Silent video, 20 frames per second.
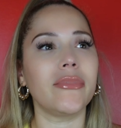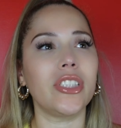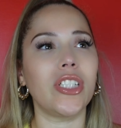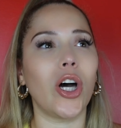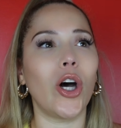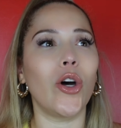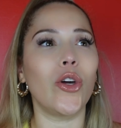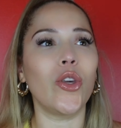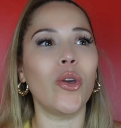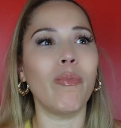
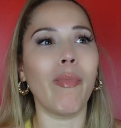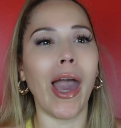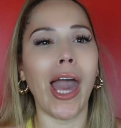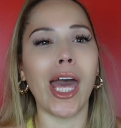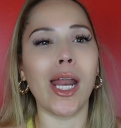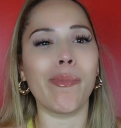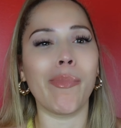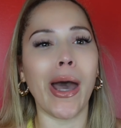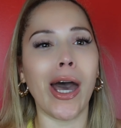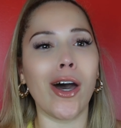Oh, you mad
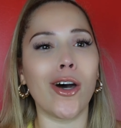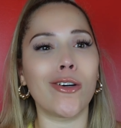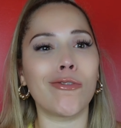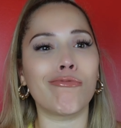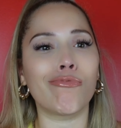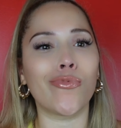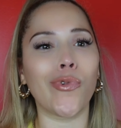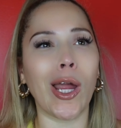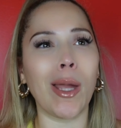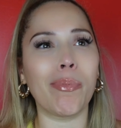about
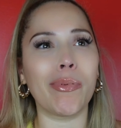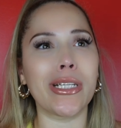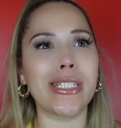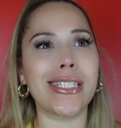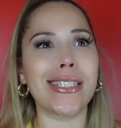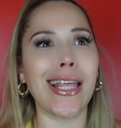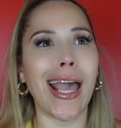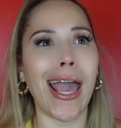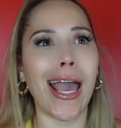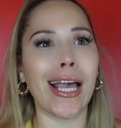
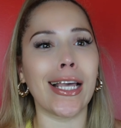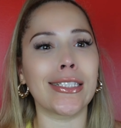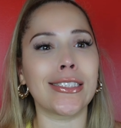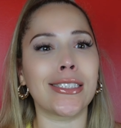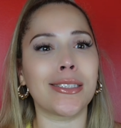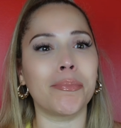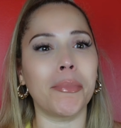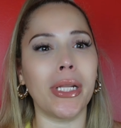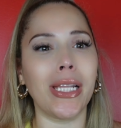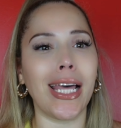
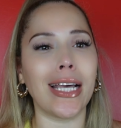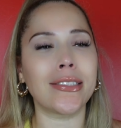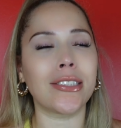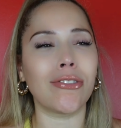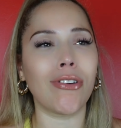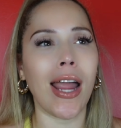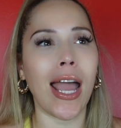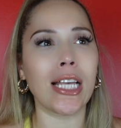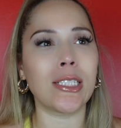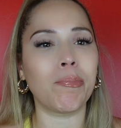
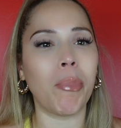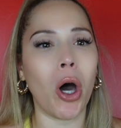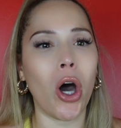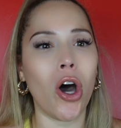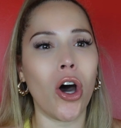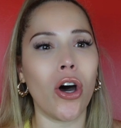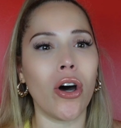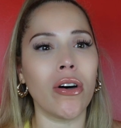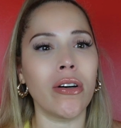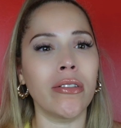molester at
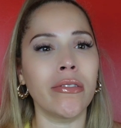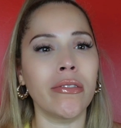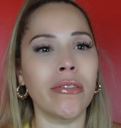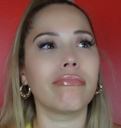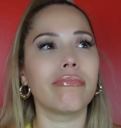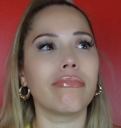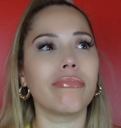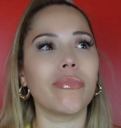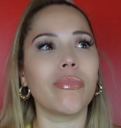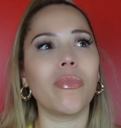all?
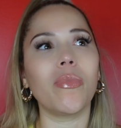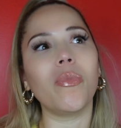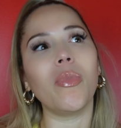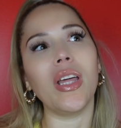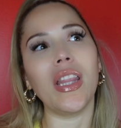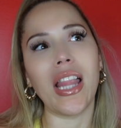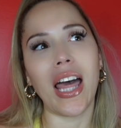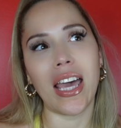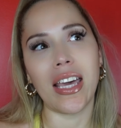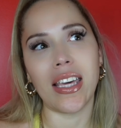We
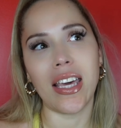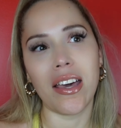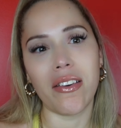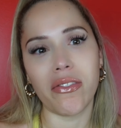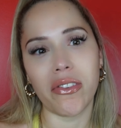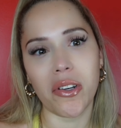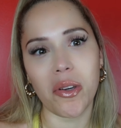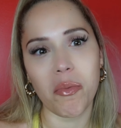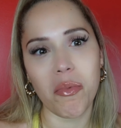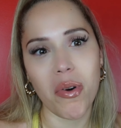like
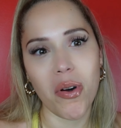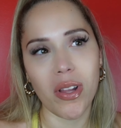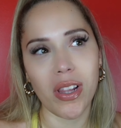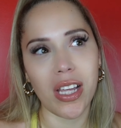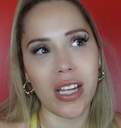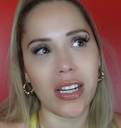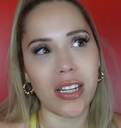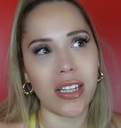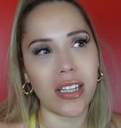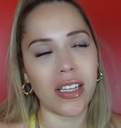Kevin and
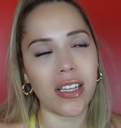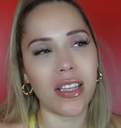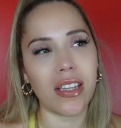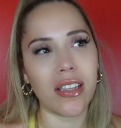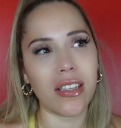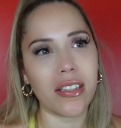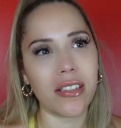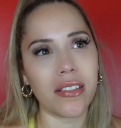Pauletta together.